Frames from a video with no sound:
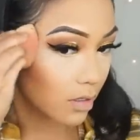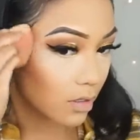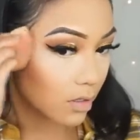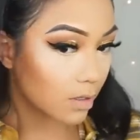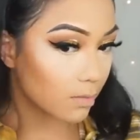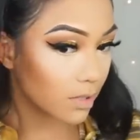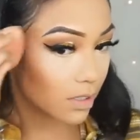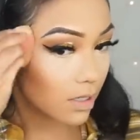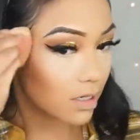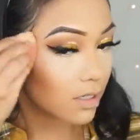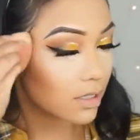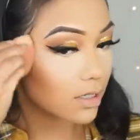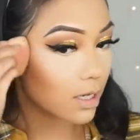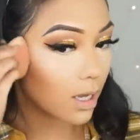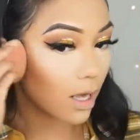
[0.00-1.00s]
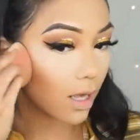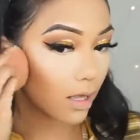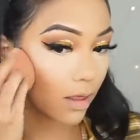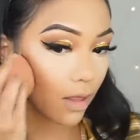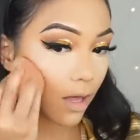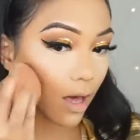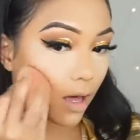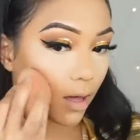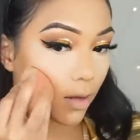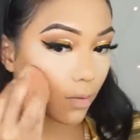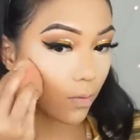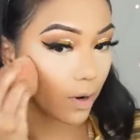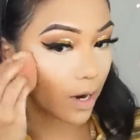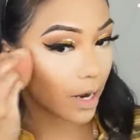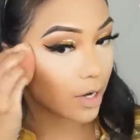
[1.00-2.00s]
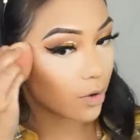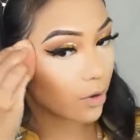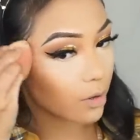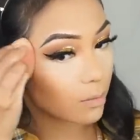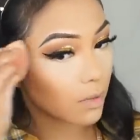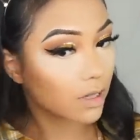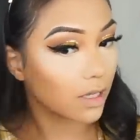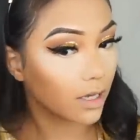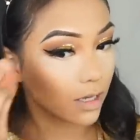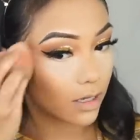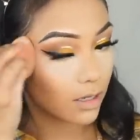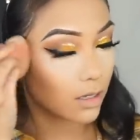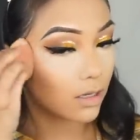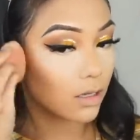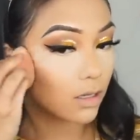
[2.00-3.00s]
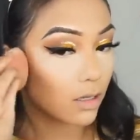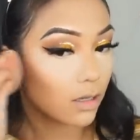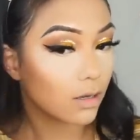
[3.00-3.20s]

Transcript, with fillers: So I'm just gonna take that where I normally